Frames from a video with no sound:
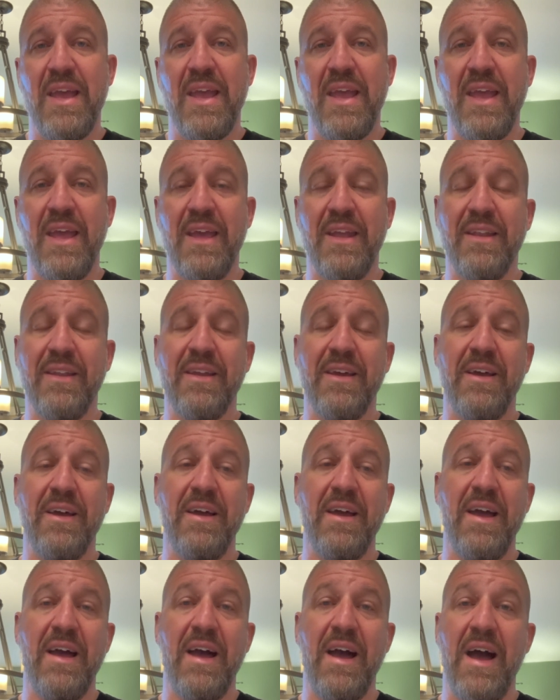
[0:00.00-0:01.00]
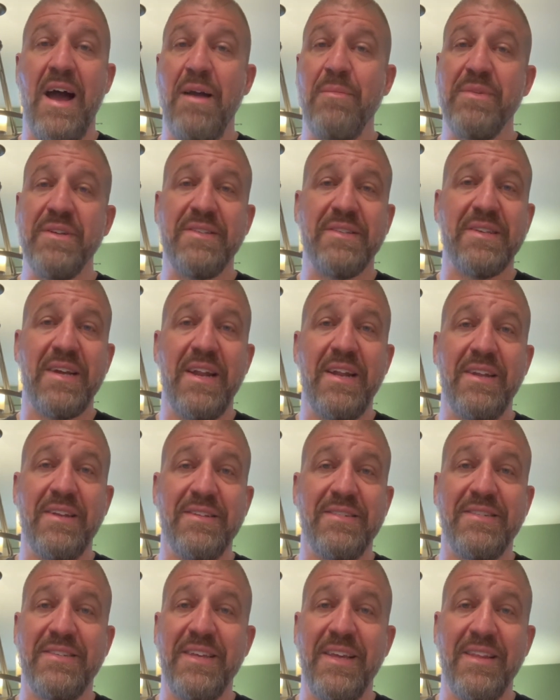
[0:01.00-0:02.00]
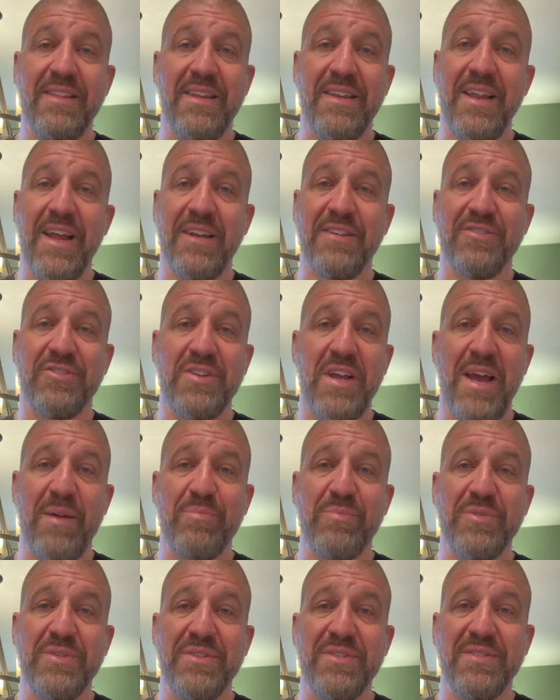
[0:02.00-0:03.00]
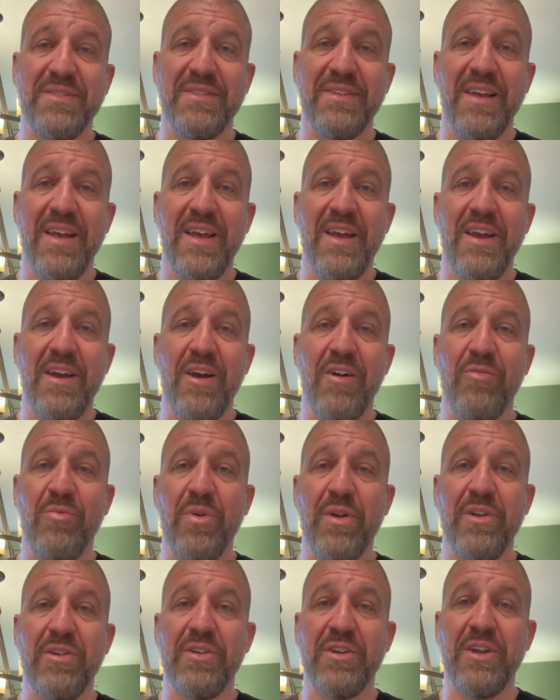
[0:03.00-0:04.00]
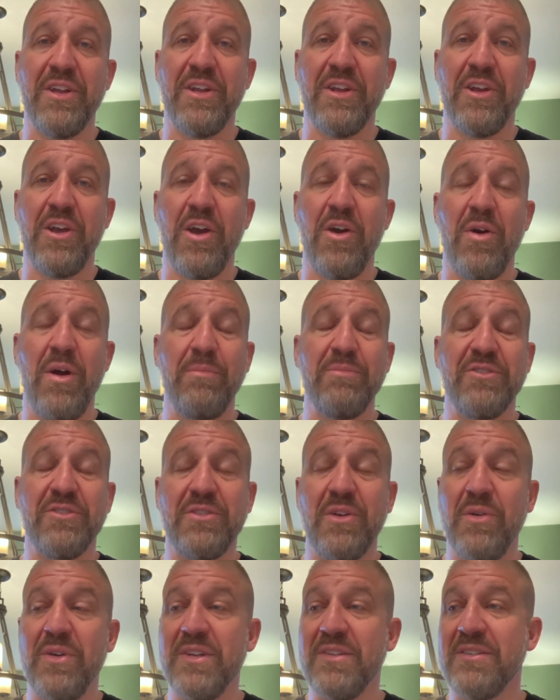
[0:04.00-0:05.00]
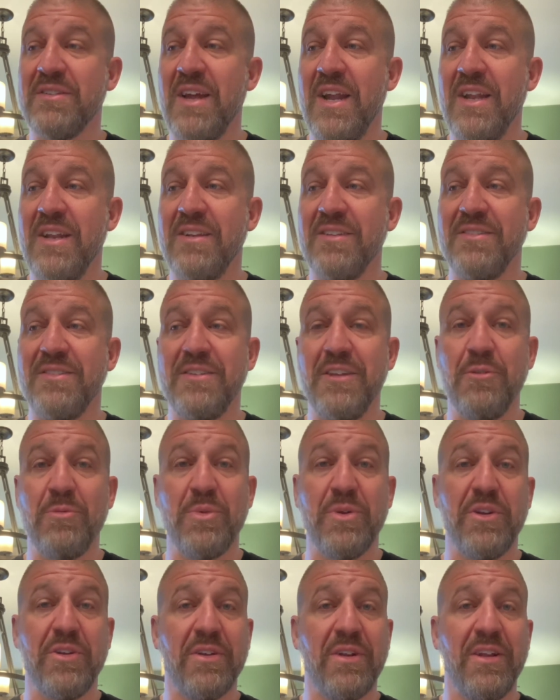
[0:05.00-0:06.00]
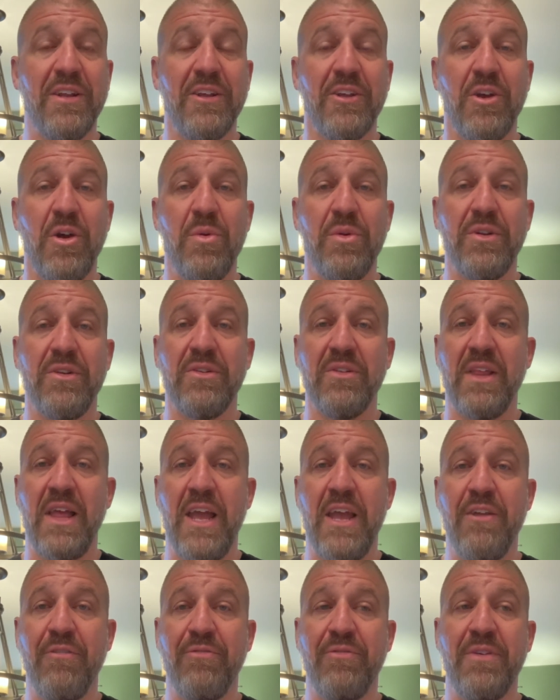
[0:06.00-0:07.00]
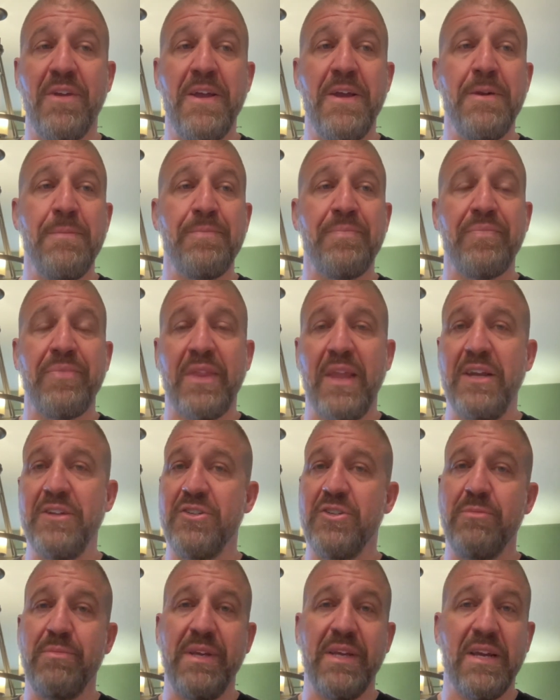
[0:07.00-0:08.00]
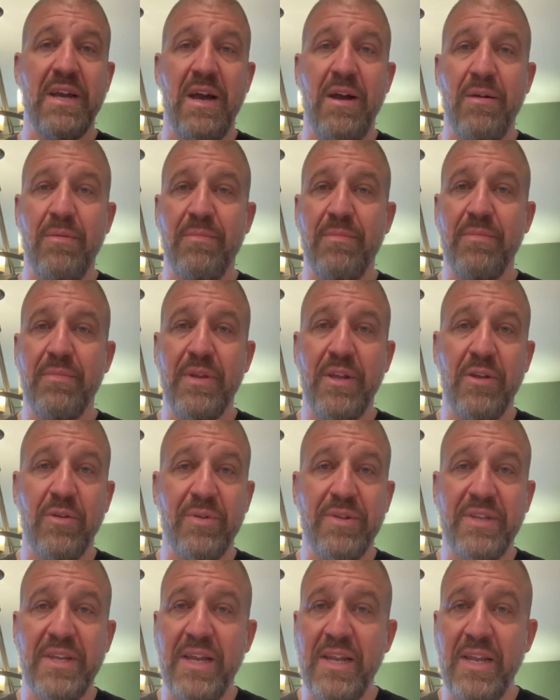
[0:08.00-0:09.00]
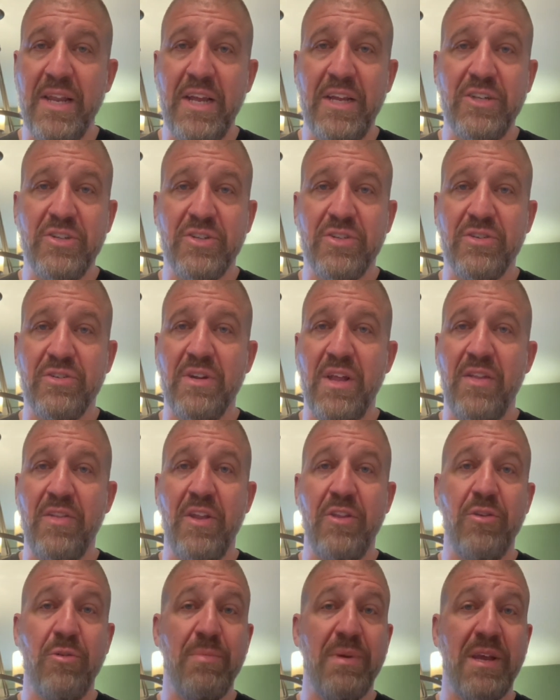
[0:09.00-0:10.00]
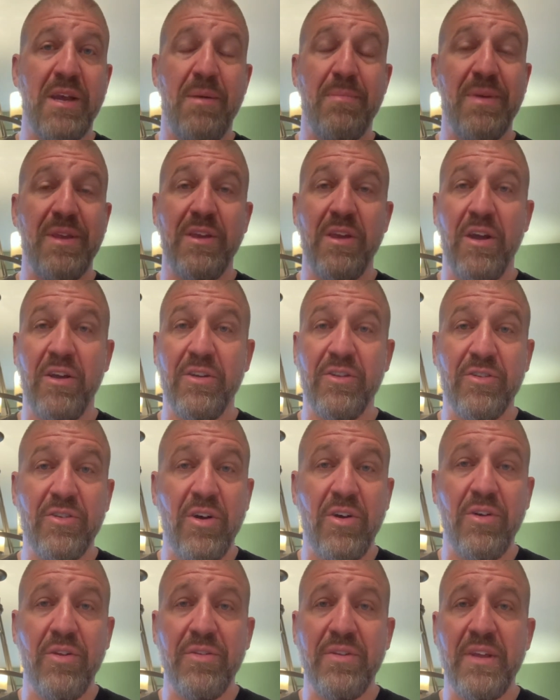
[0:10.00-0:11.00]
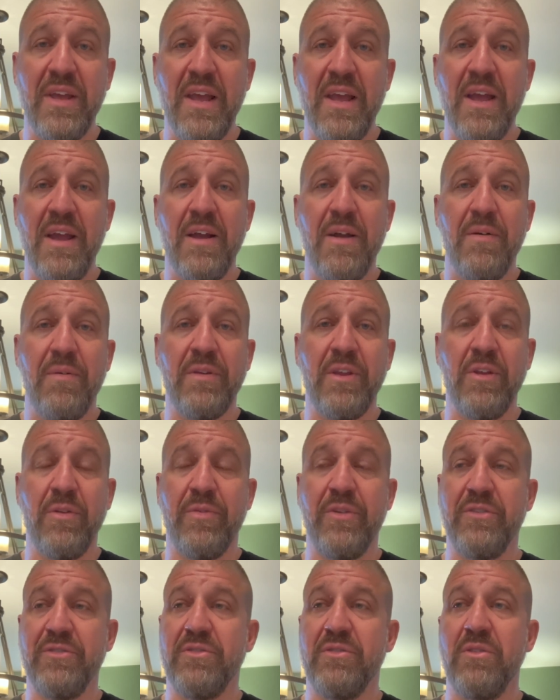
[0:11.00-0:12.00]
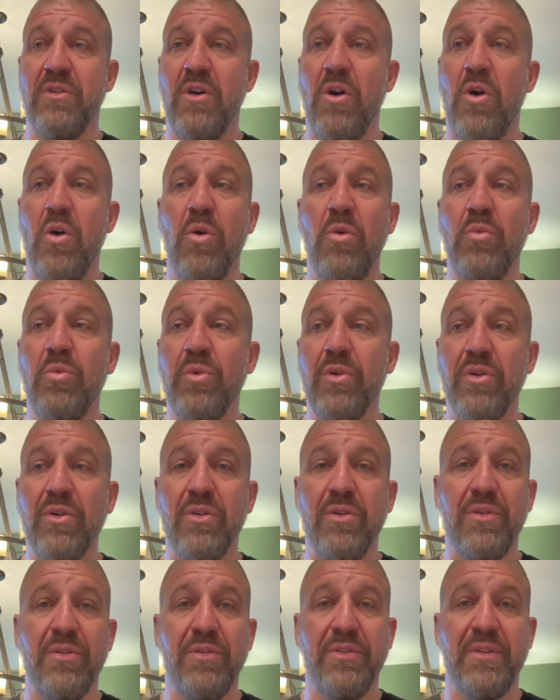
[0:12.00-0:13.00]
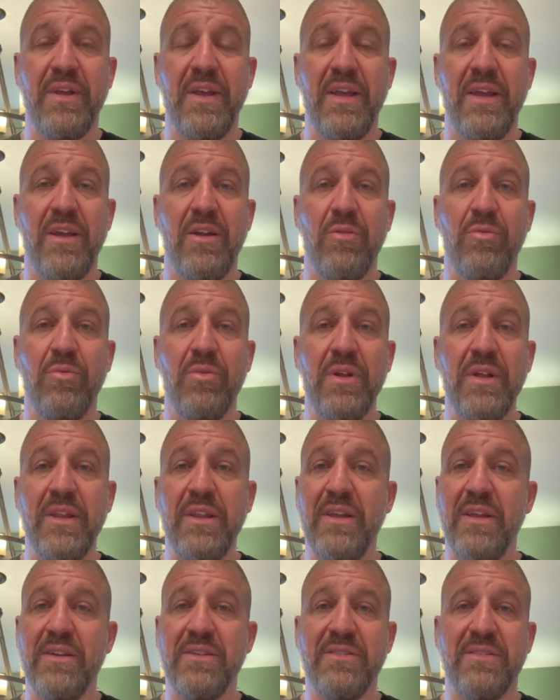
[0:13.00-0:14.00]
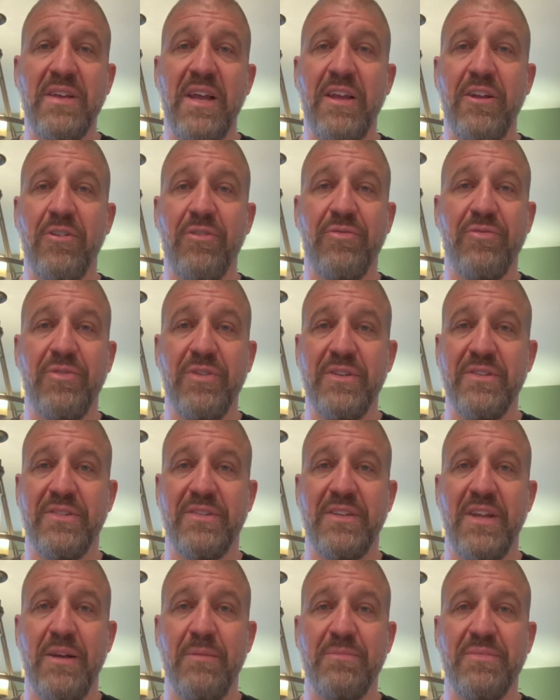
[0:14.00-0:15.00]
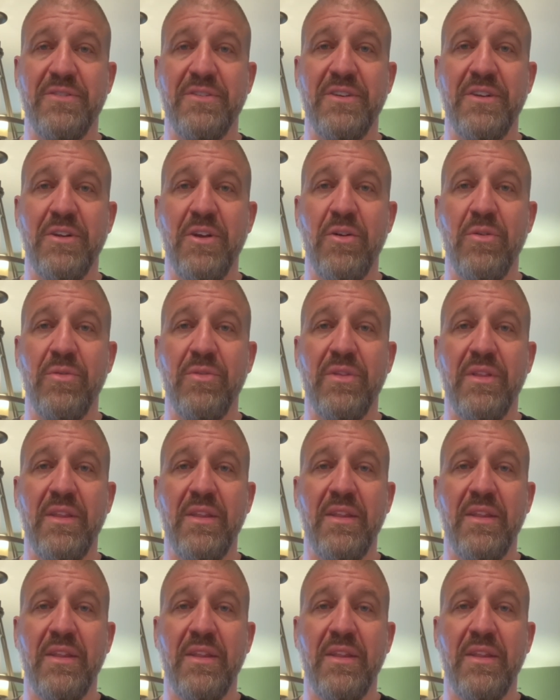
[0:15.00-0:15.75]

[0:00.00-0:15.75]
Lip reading: And I'm excited to see the next chapters of where you're going to go. I'm so excited to see where you're going to go in your life as you become, you know, a teenager and then you become a young adult. You know, there's a whole world really is at your footsteps. You know,